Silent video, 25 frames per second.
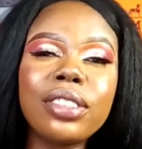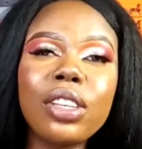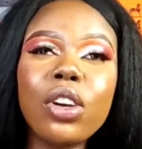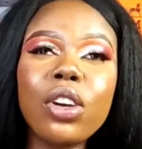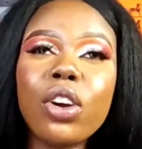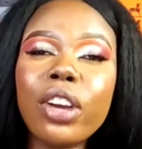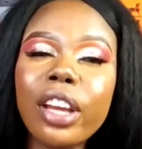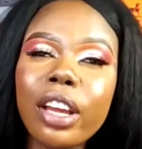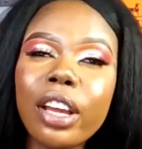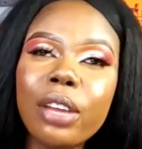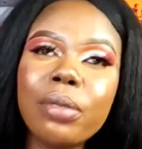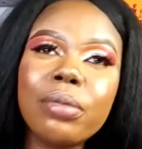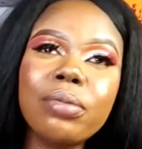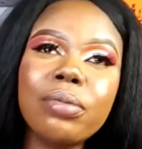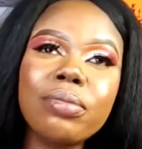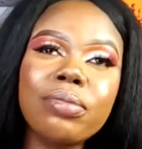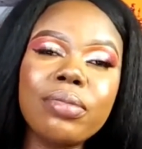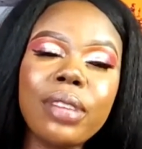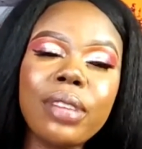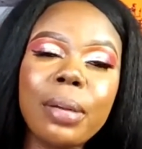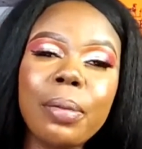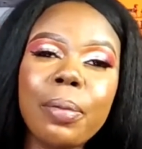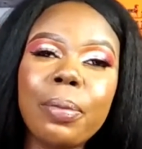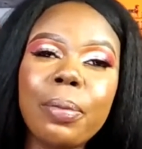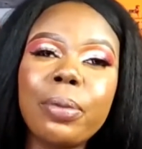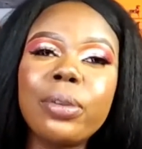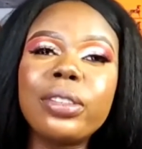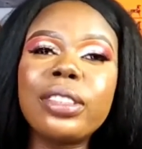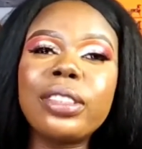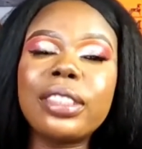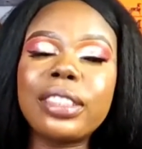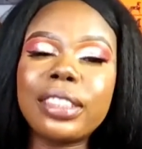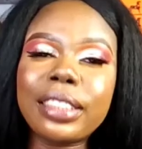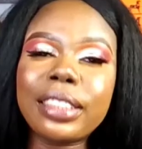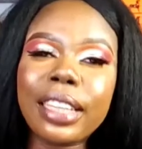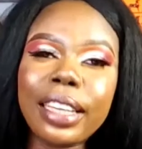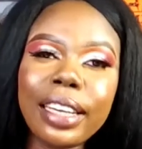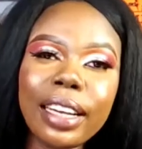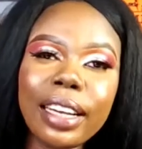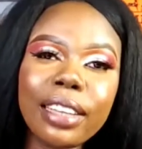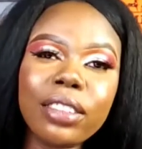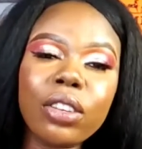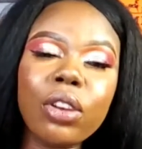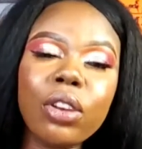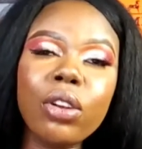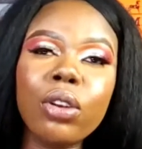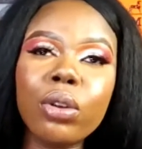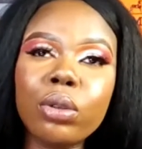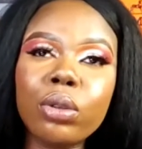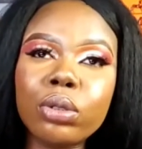okay, let me put designer
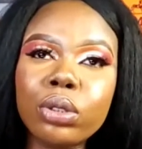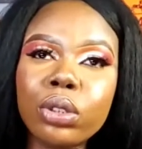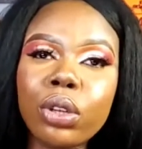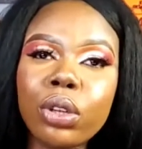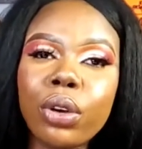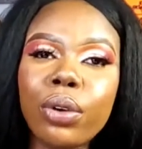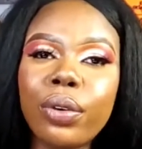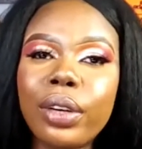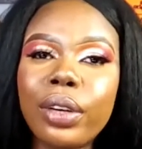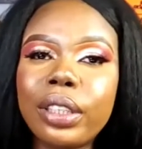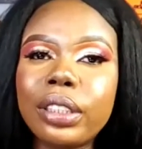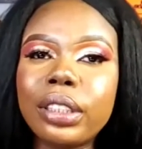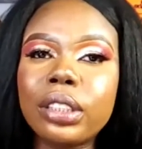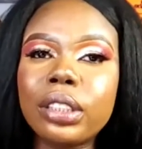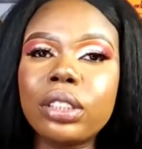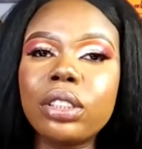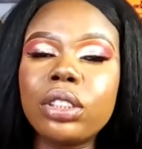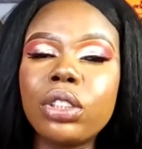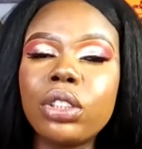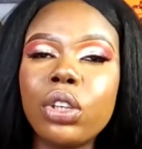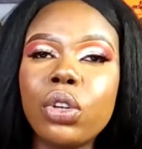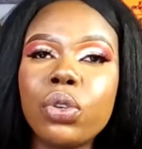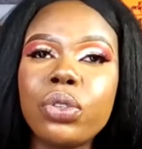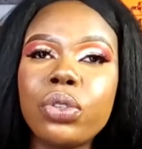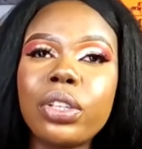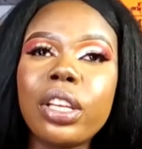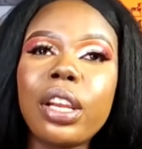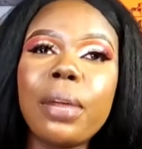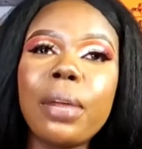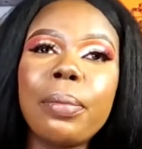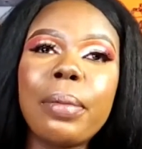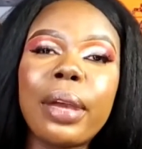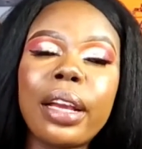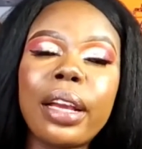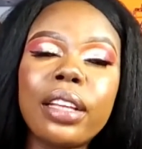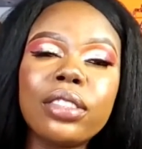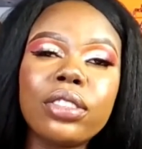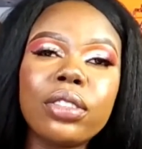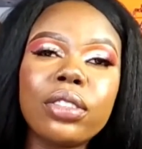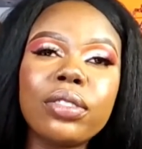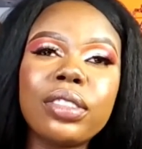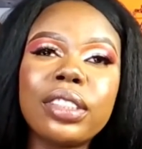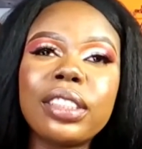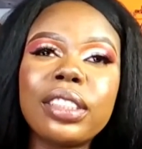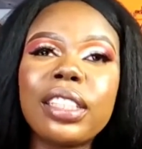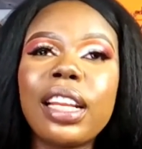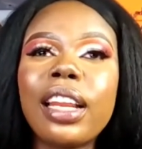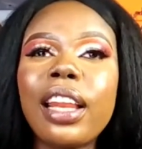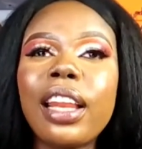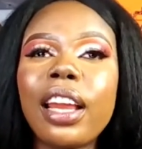clothes already, started making some
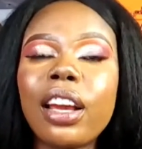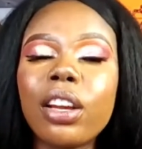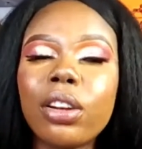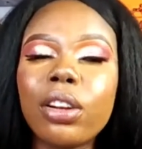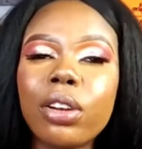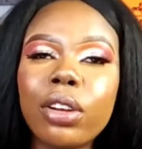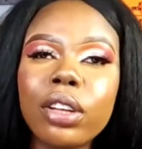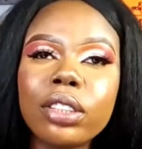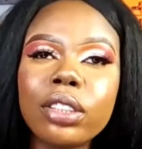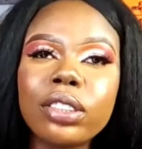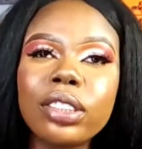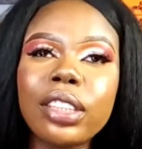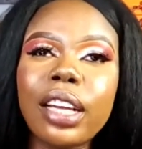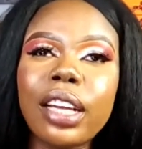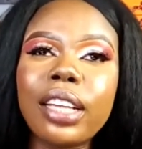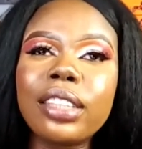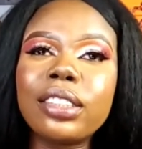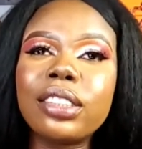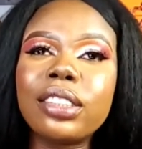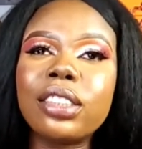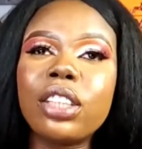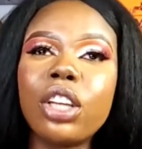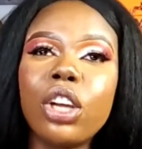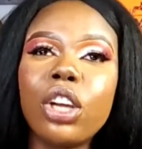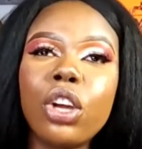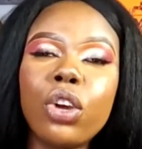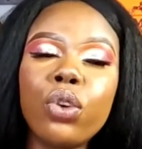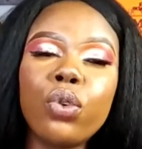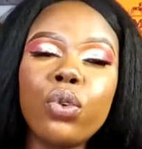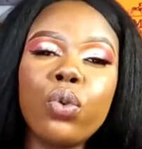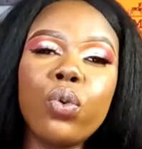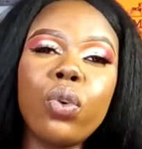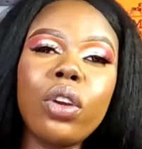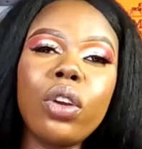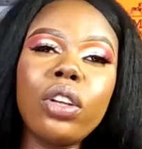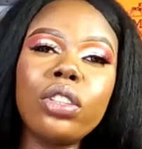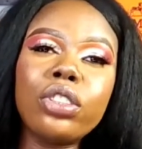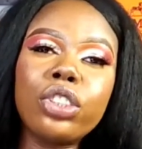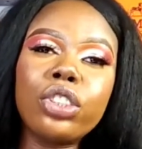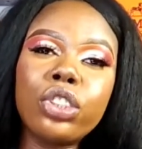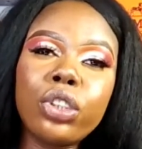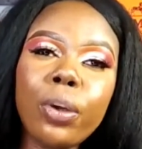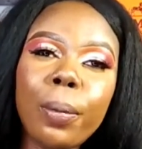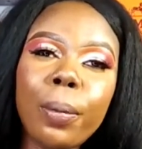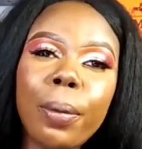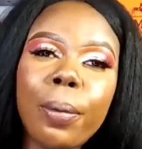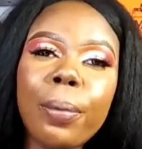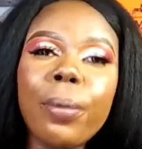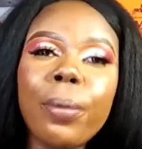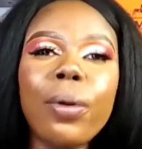designer clothes, and you want to
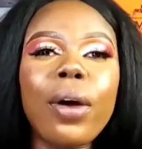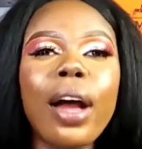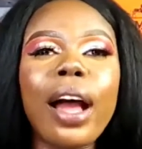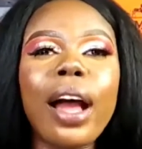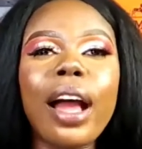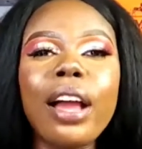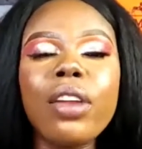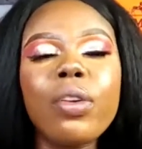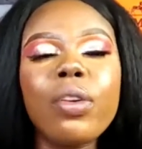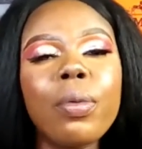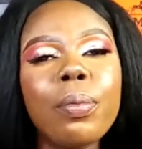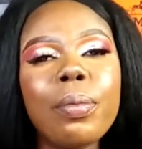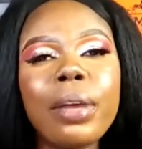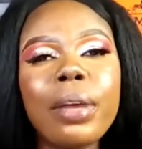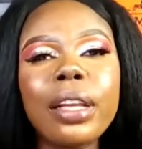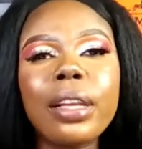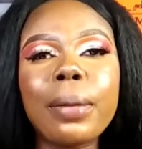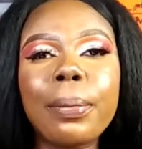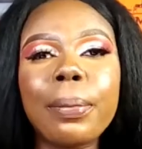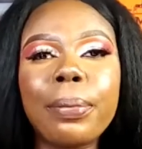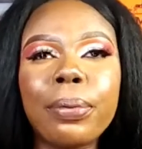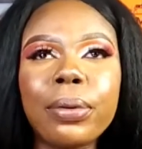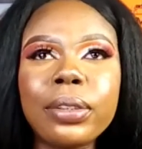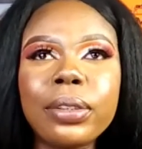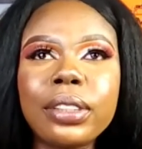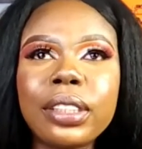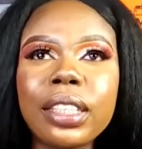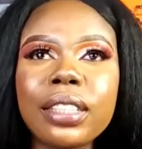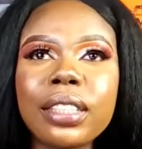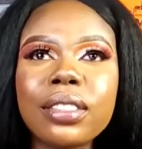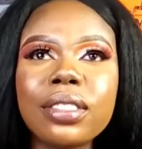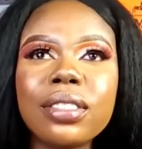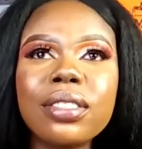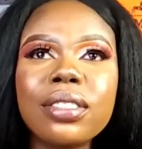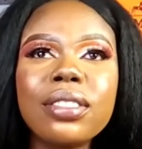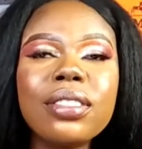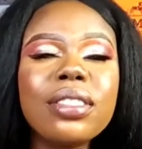show people how you make the process.